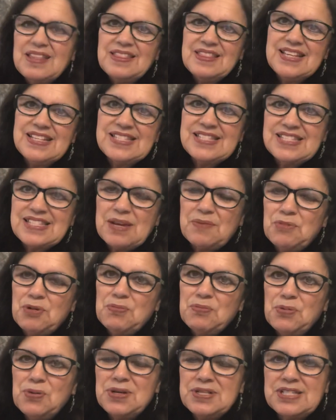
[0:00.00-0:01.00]
This summer,
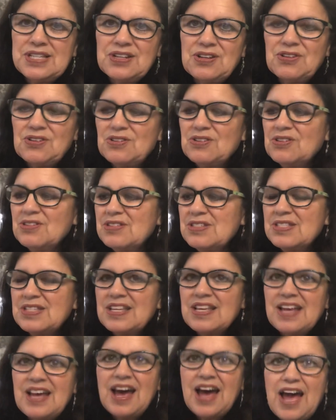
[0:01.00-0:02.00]
boys and girls,
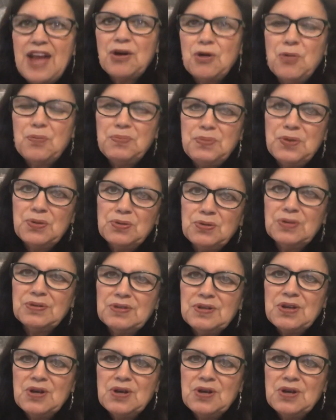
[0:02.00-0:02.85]
I hope you'll